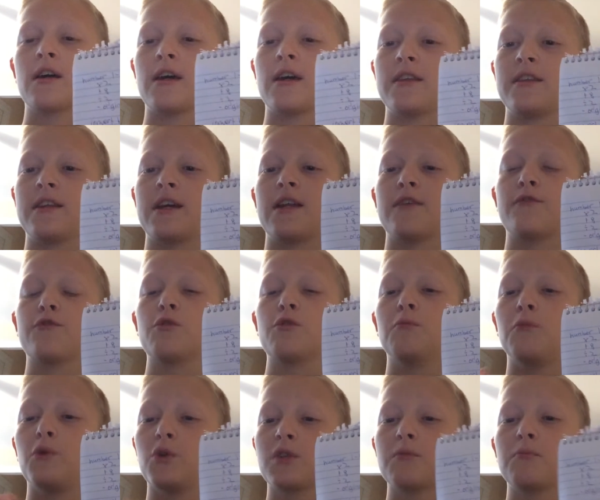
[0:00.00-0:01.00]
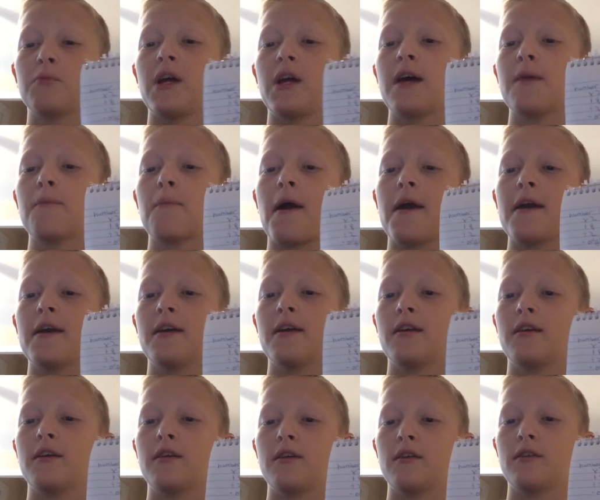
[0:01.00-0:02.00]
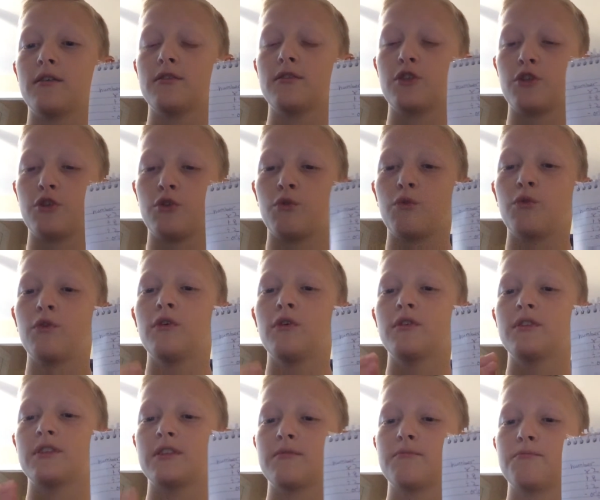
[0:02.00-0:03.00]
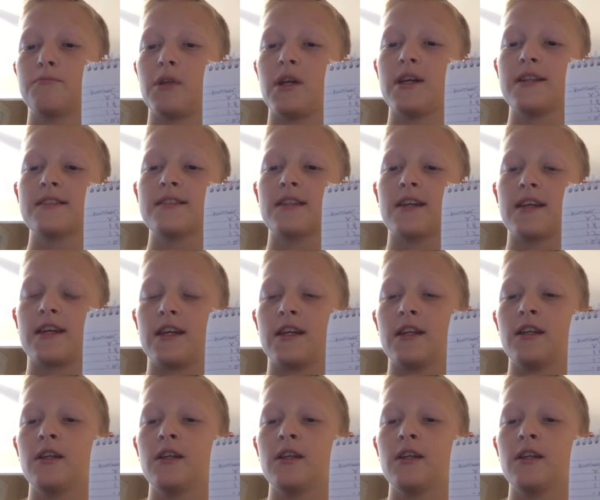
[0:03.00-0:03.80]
And then if you multiply it by 2 plus 8,